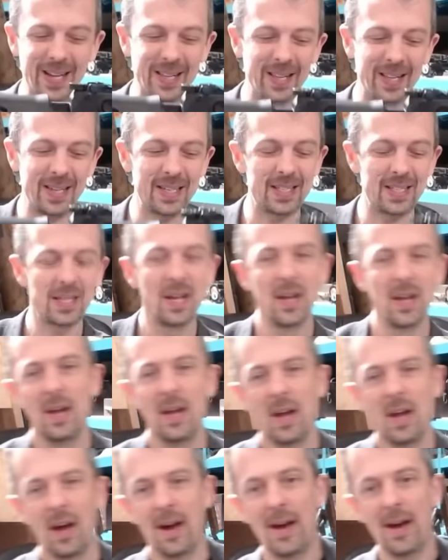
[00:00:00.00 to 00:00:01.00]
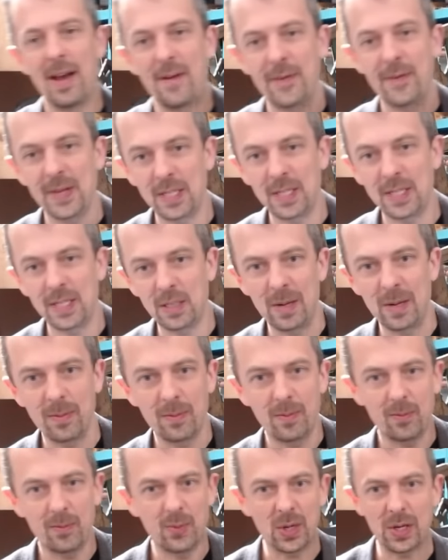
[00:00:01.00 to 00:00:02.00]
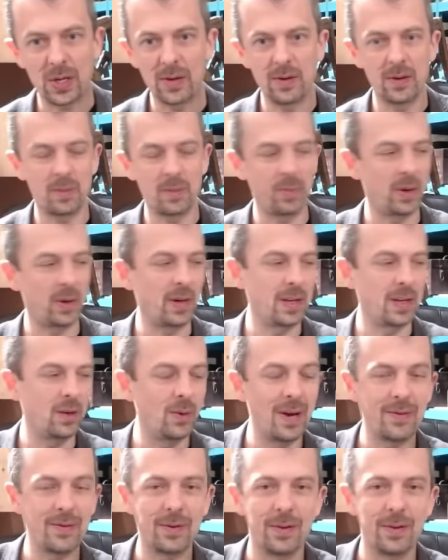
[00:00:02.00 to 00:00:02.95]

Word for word: this. Uh, if this has been procured by whoever